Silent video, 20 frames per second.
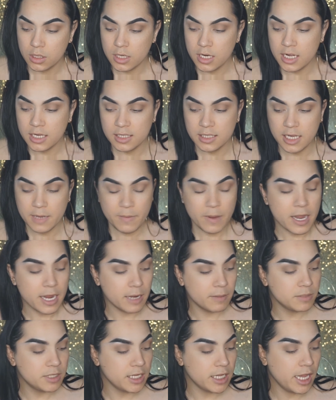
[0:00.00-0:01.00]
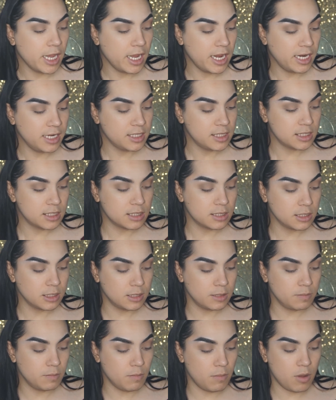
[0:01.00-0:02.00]
Next up, I am taking a
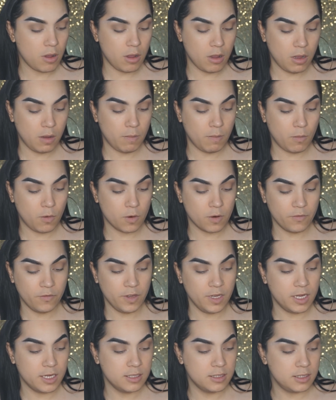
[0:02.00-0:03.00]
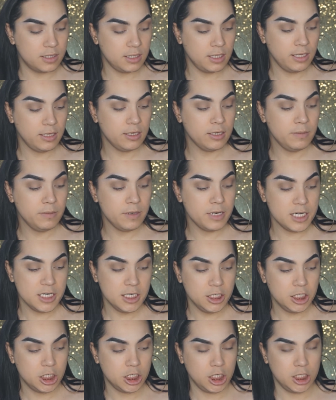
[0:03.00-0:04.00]
small Morphe concealer
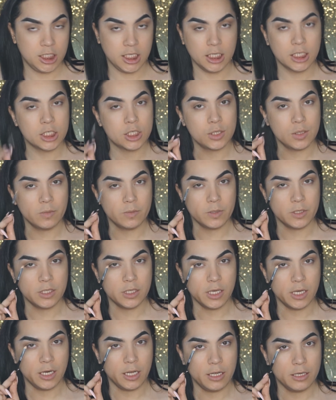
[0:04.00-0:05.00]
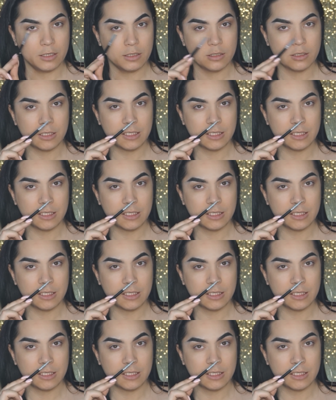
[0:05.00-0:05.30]
brush. It's like super tiny.